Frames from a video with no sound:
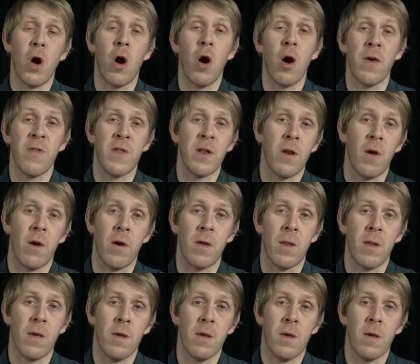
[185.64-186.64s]
higher than
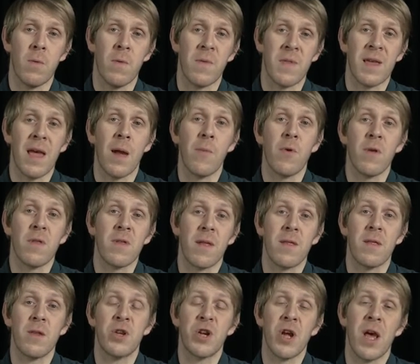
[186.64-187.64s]
9. When the camera is set
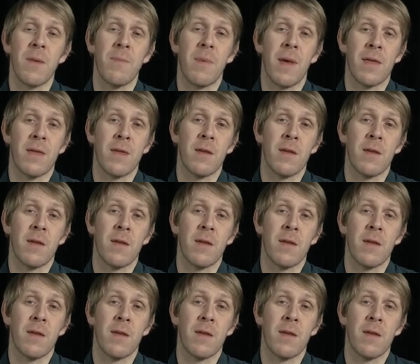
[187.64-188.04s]
to JPEG,